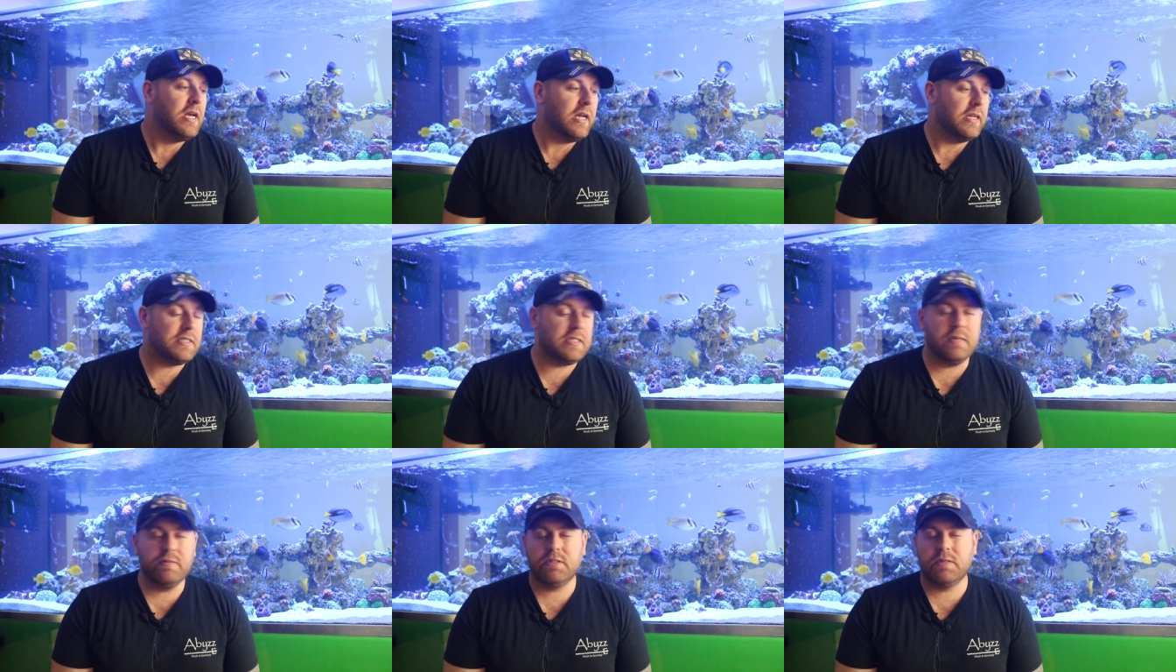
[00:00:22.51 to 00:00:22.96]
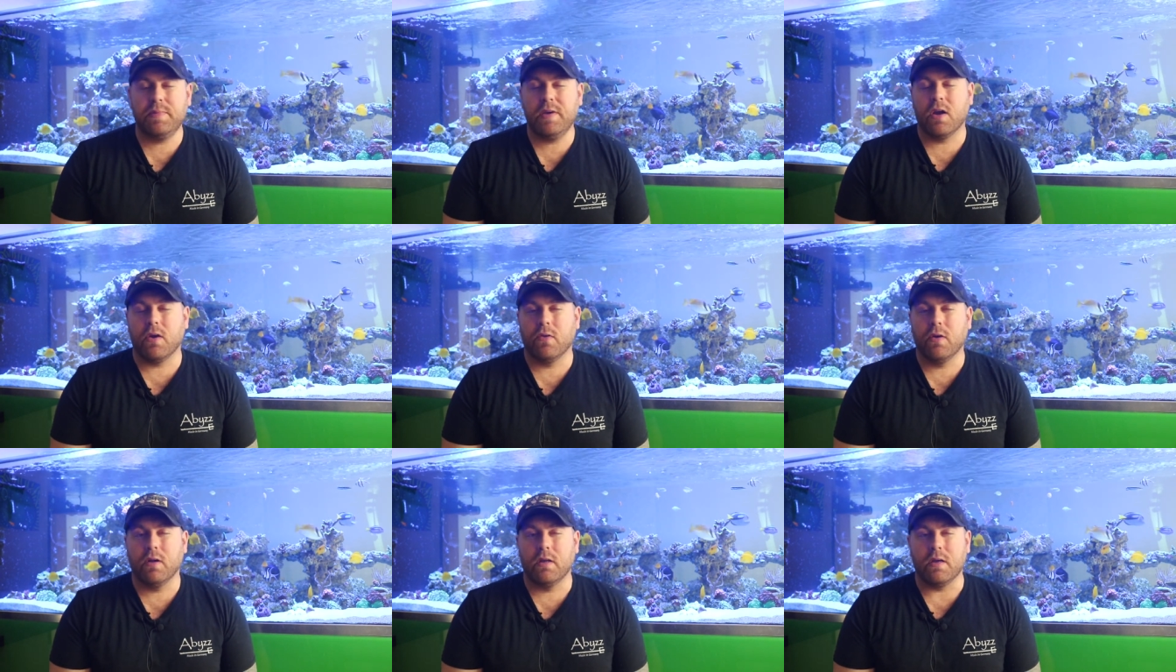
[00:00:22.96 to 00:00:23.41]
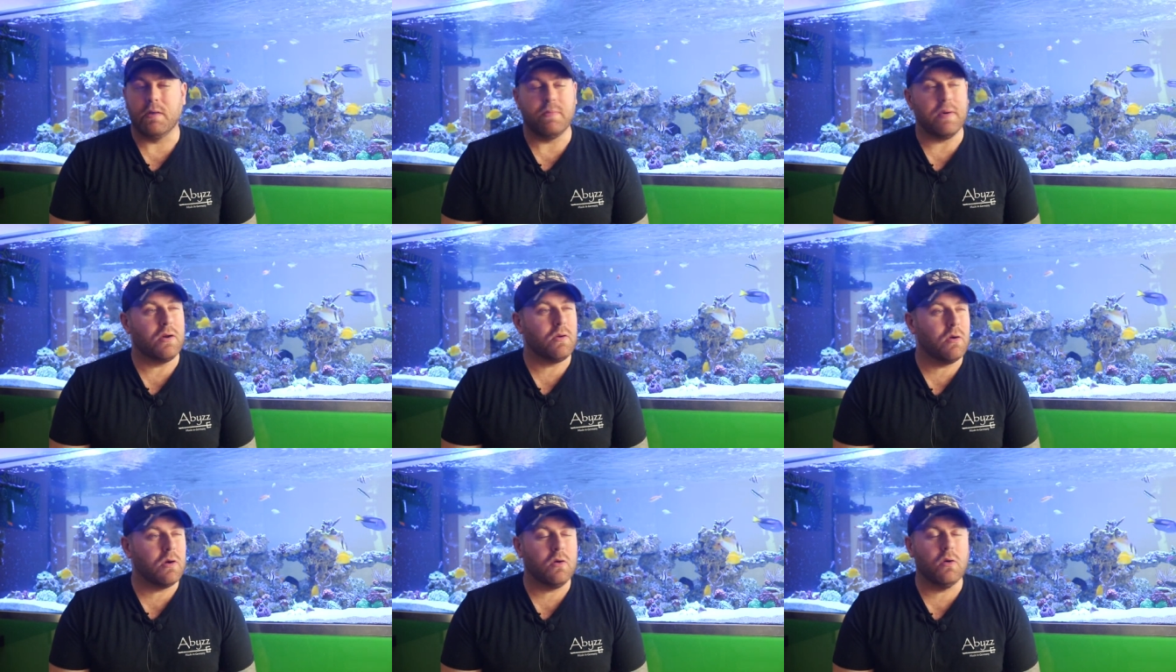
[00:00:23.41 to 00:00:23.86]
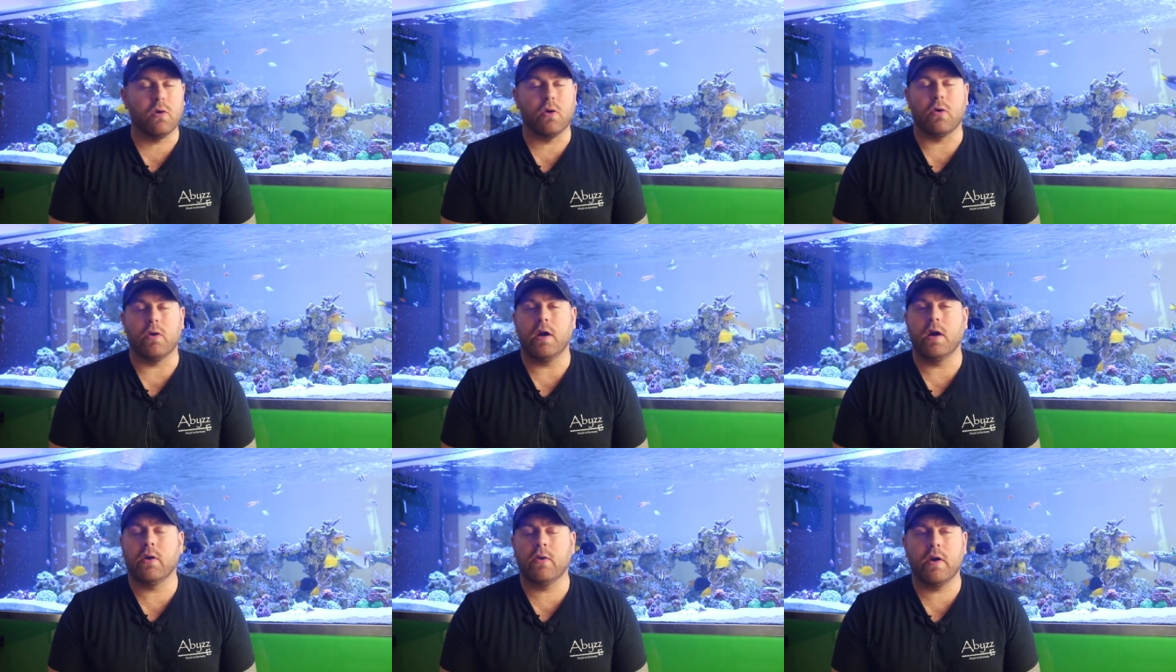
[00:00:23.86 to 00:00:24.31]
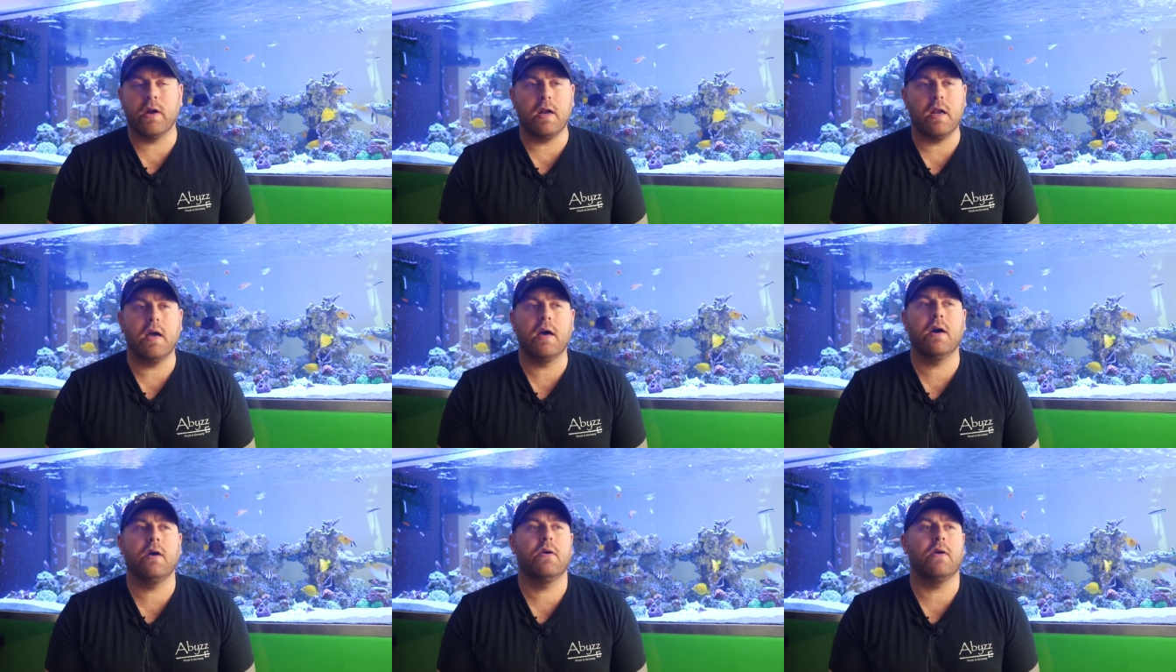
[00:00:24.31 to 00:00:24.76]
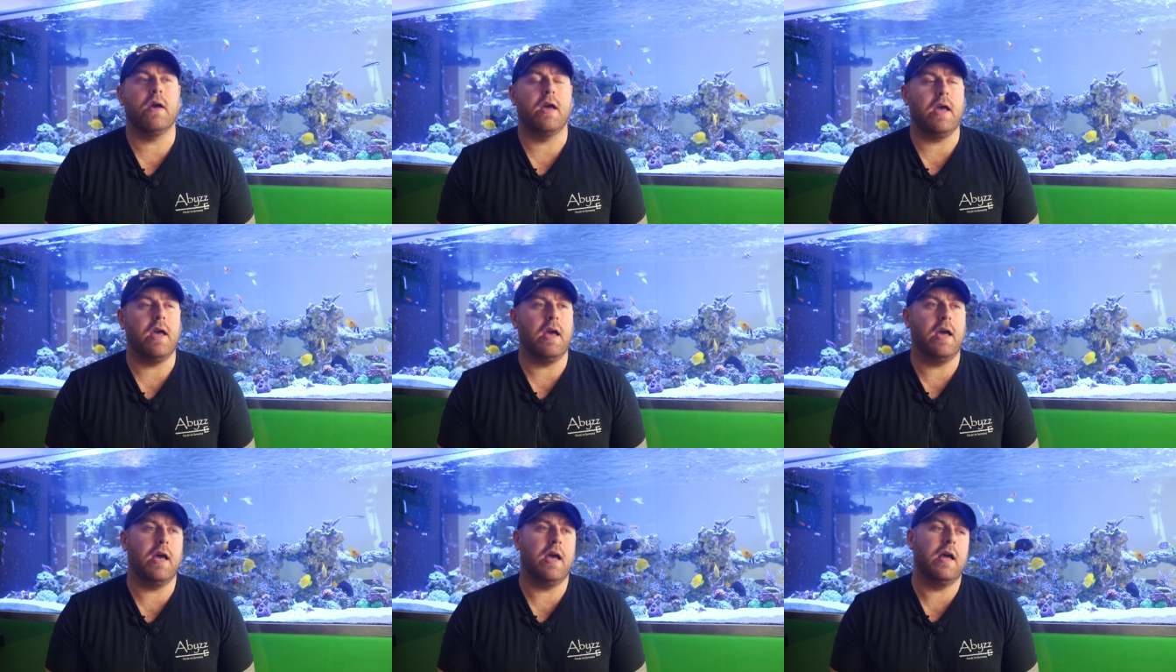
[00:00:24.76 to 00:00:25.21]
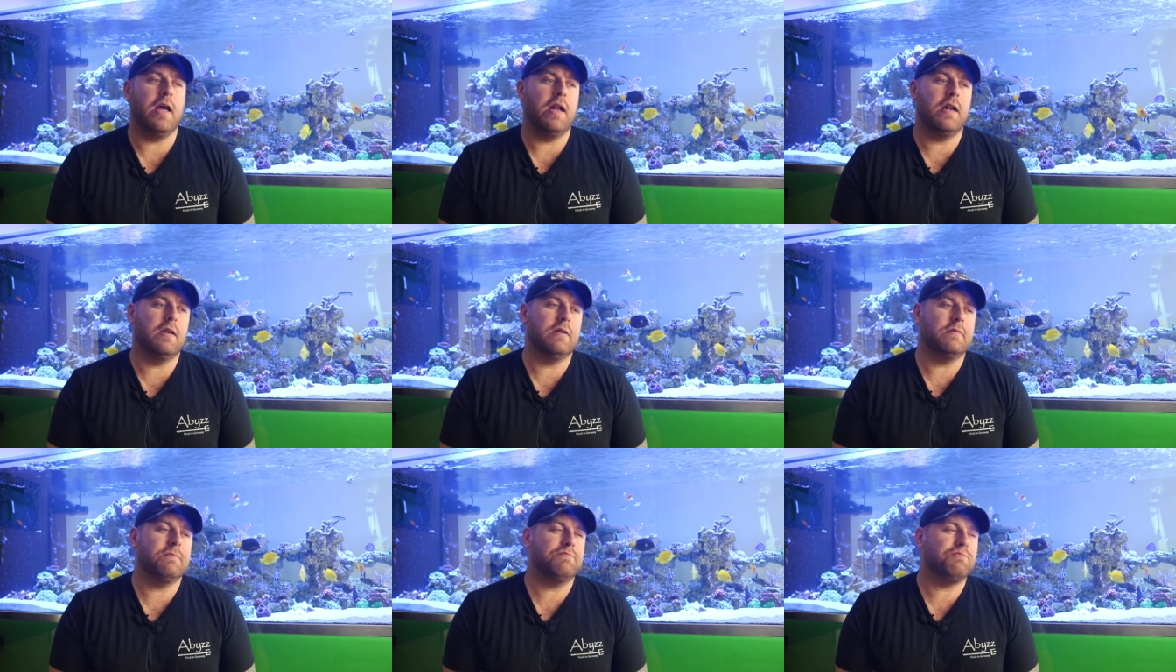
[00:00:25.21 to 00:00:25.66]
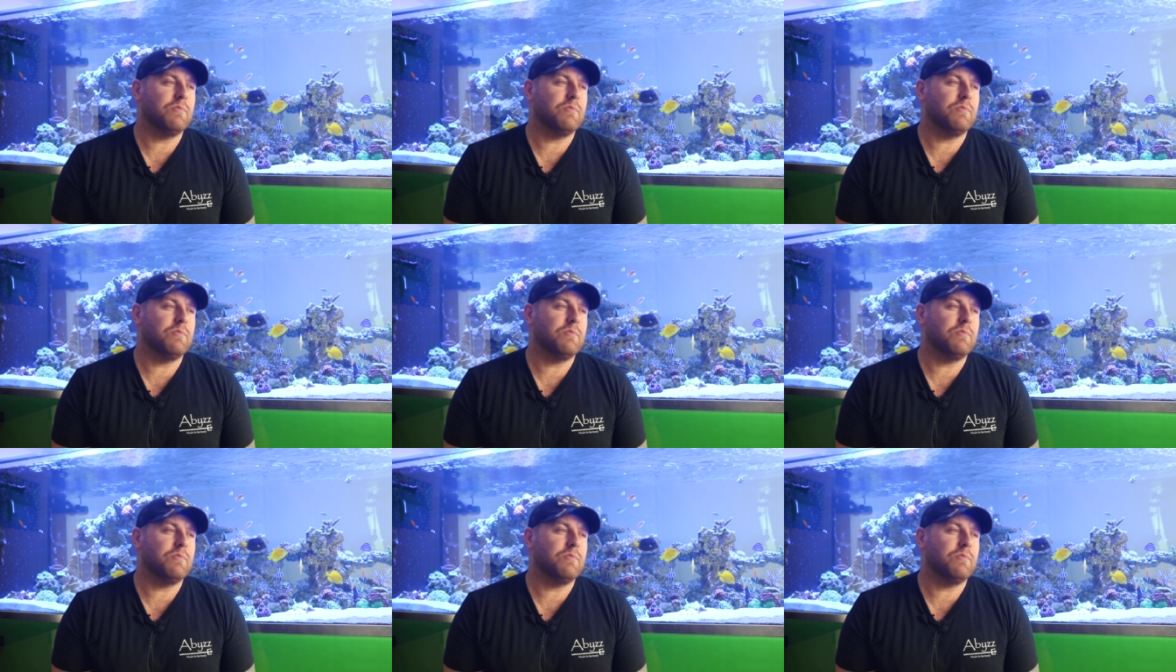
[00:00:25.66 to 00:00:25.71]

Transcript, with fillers: It seems to be a really big one going around right now and